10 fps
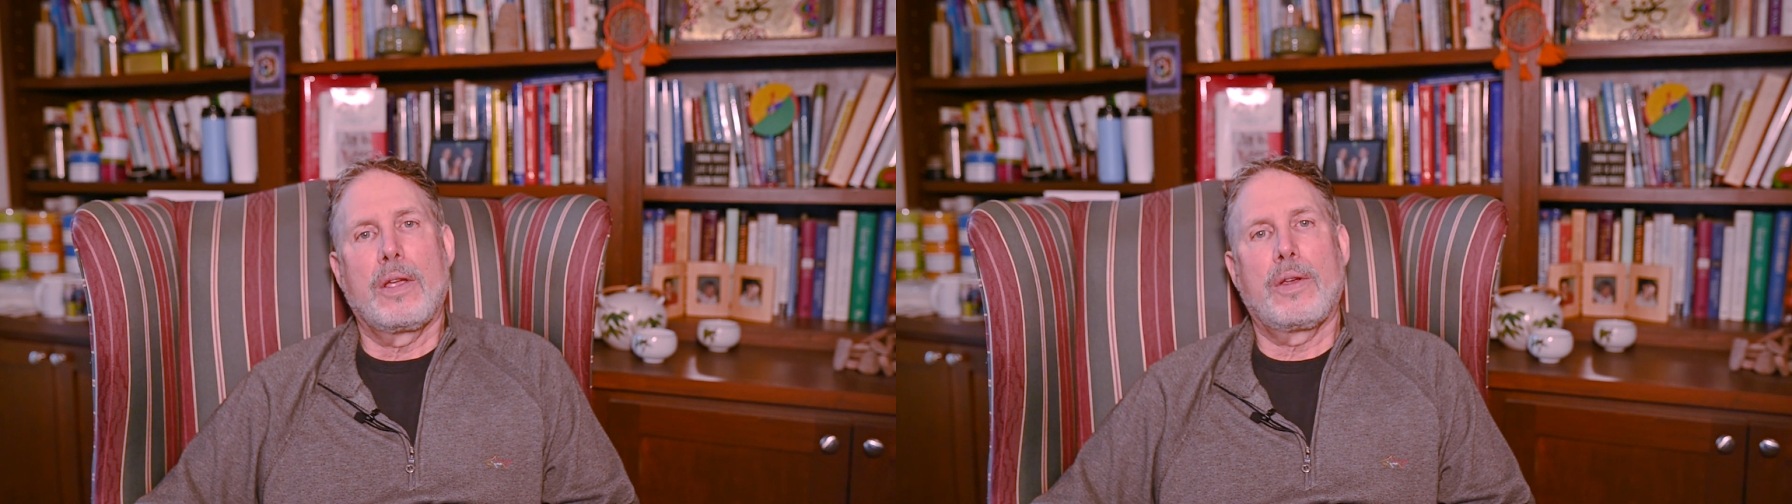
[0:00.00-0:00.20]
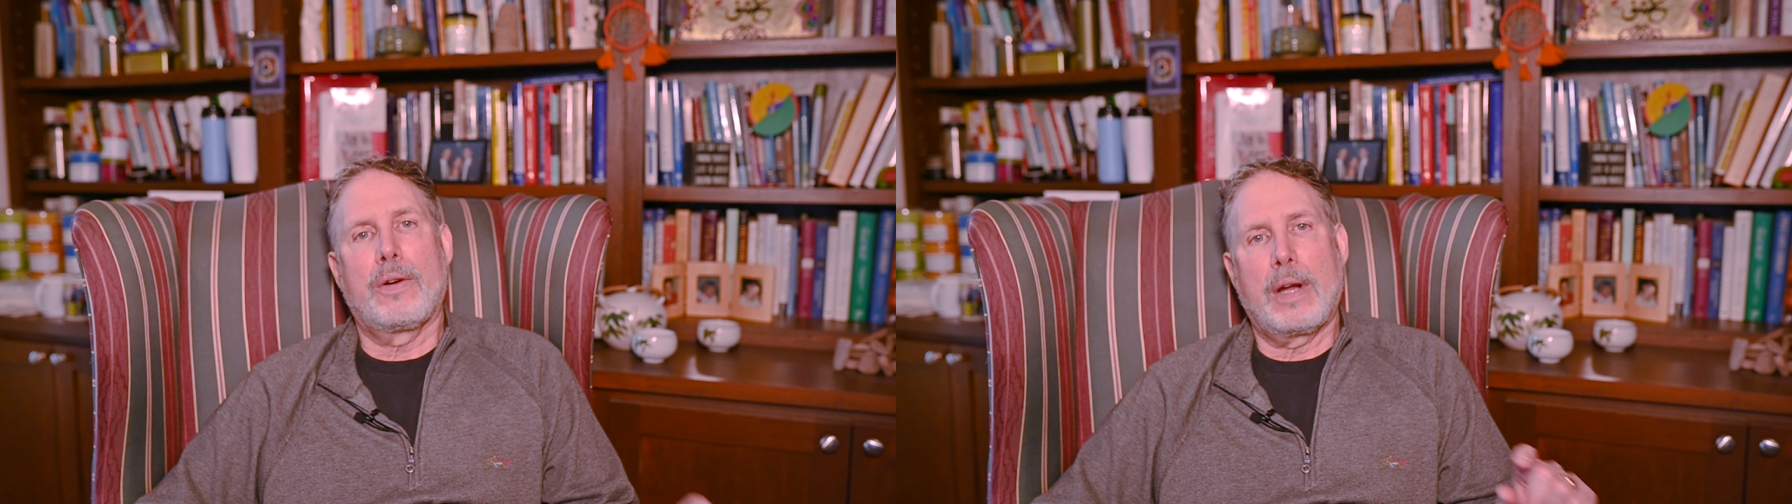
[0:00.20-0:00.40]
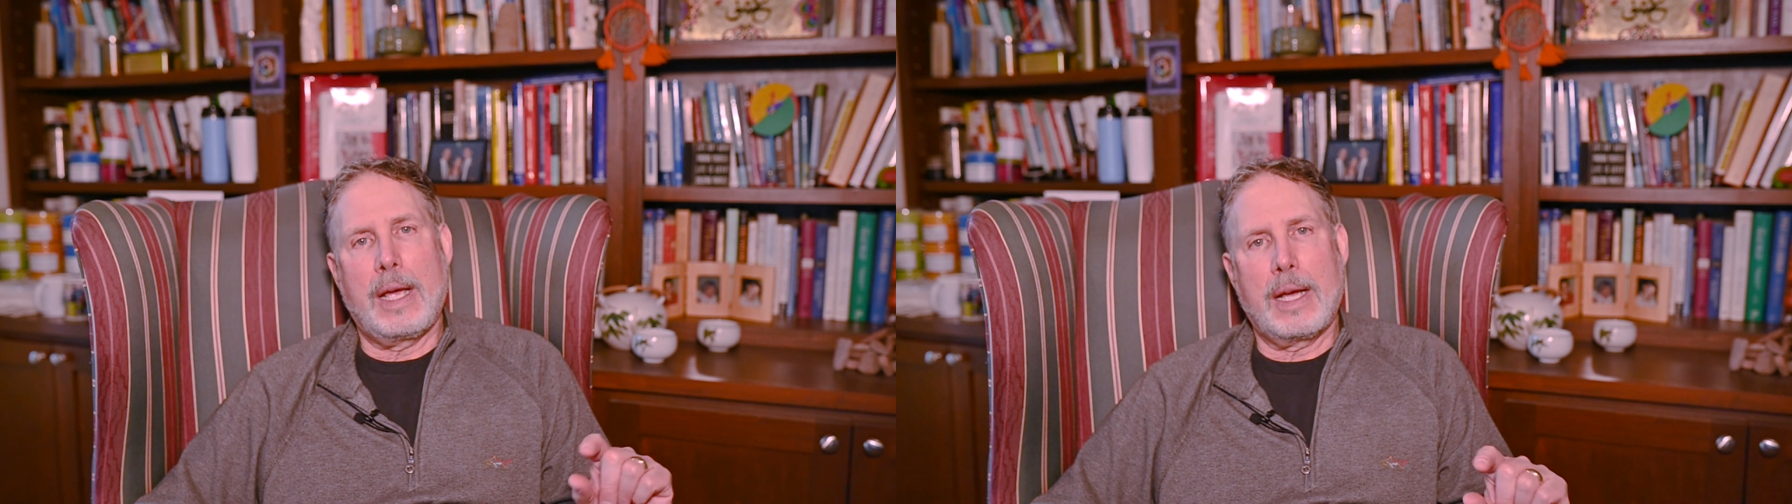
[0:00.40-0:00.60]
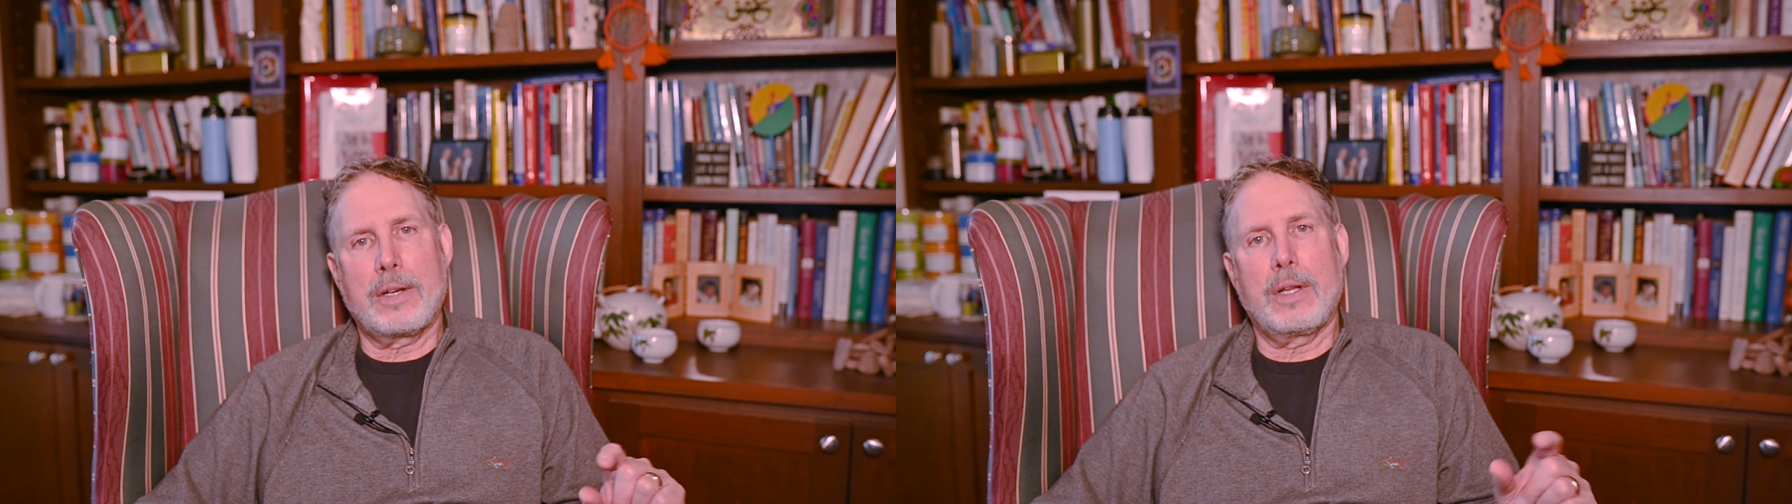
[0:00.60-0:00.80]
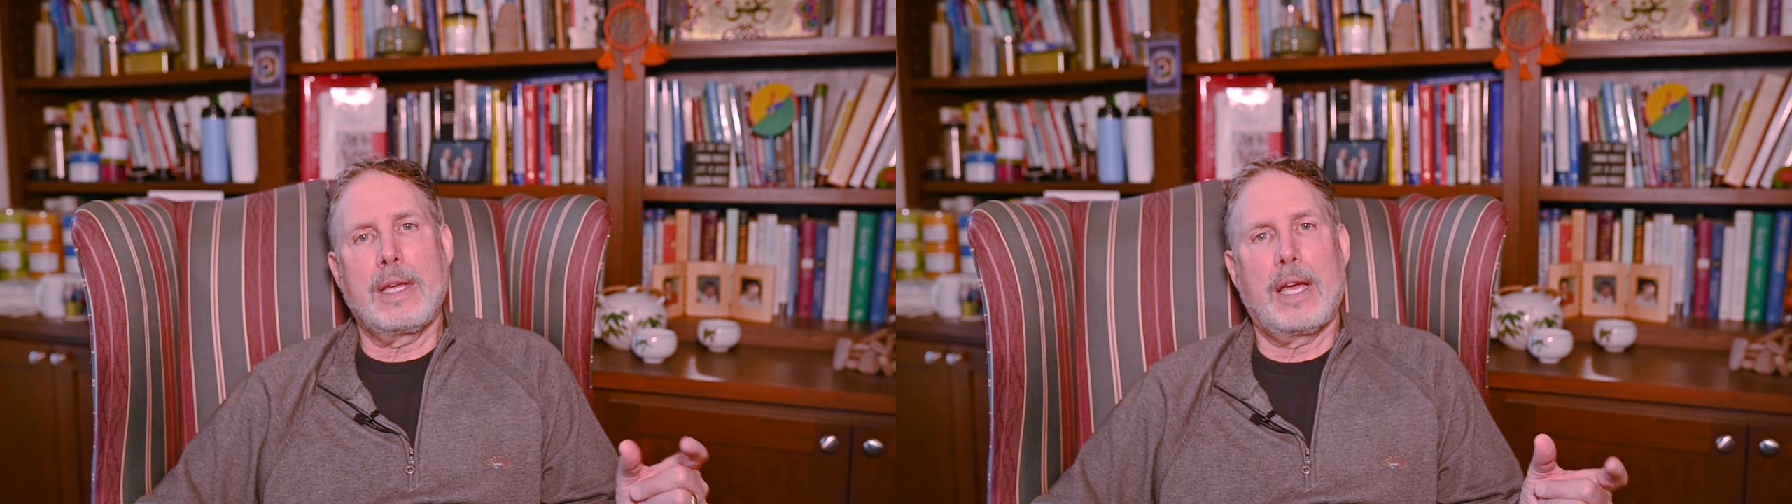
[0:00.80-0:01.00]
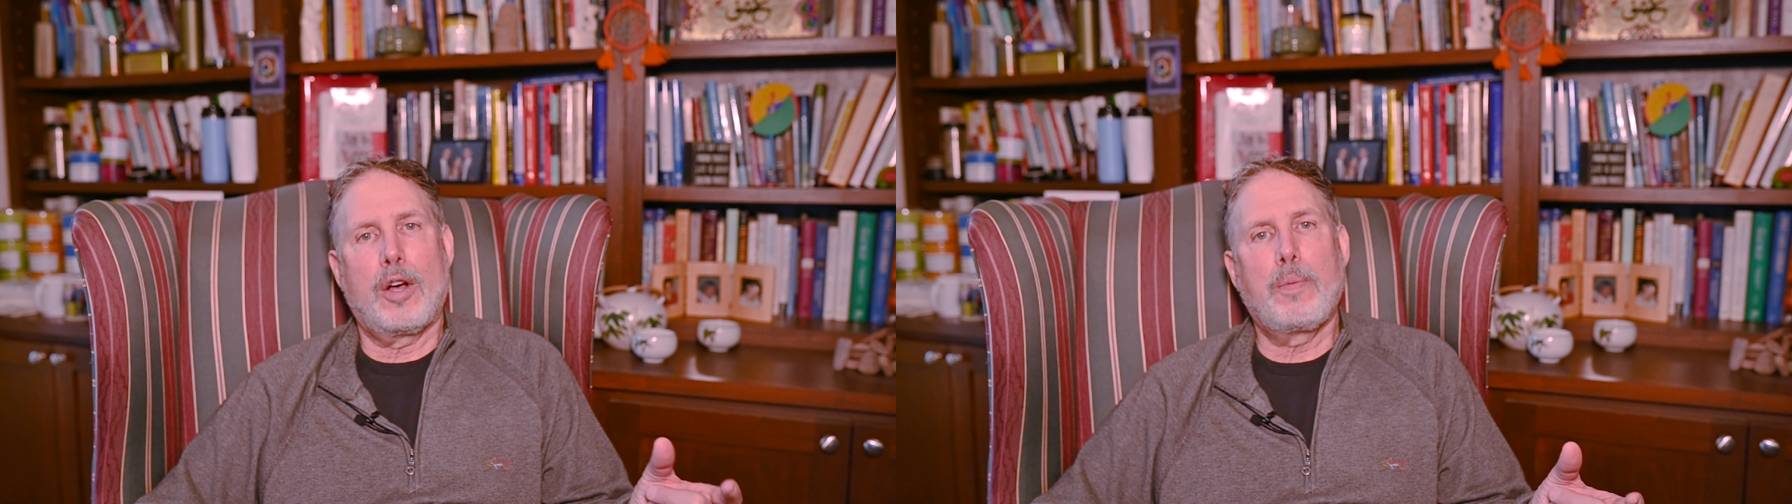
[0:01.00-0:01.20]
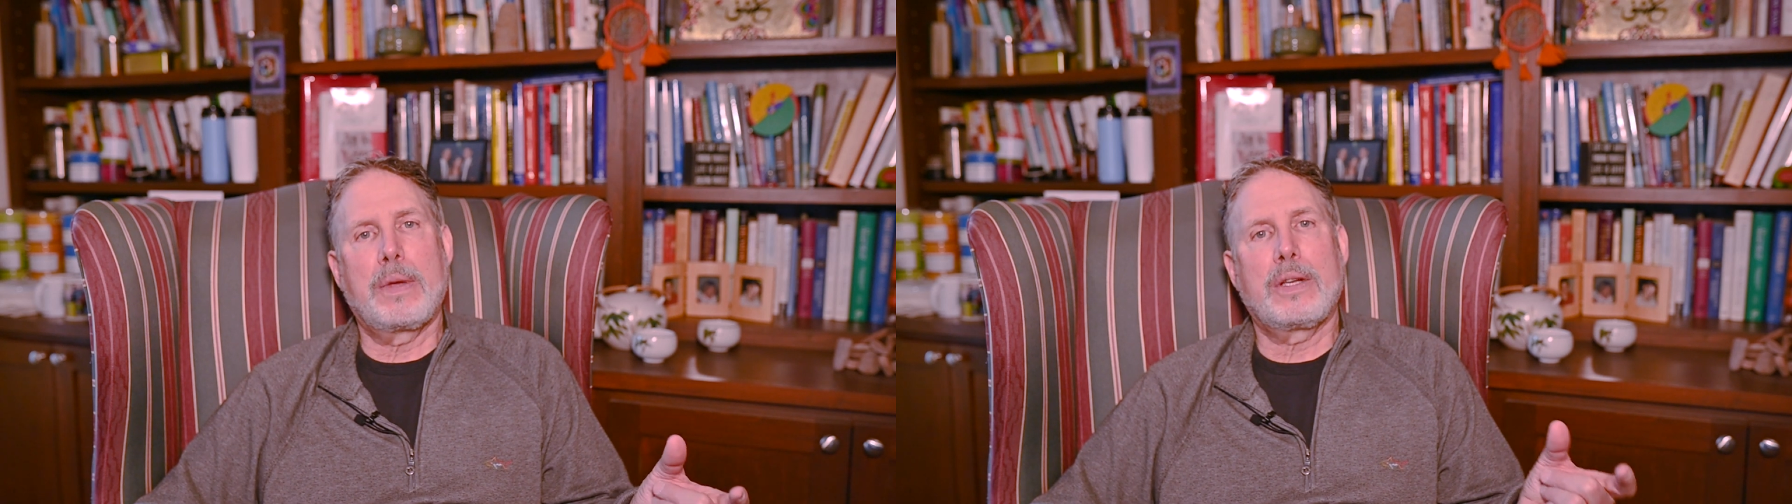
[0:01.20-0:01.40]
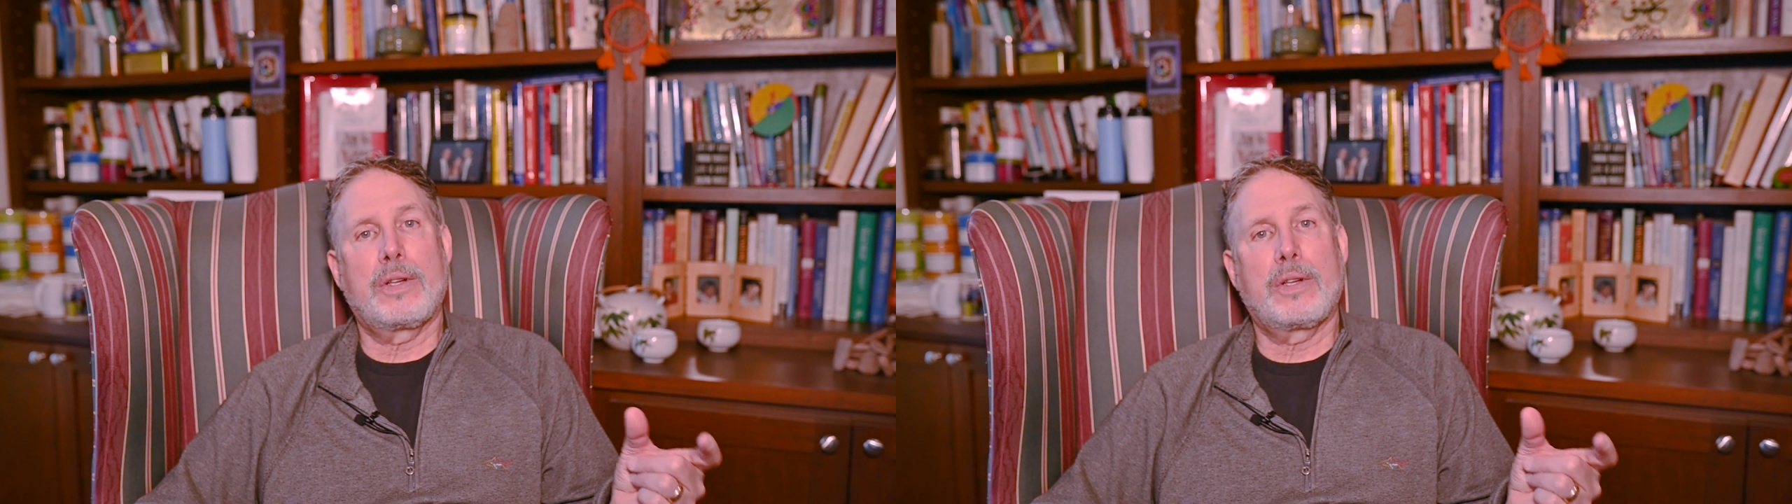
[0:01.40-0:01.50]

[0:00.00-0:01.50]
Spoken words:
you're actually helping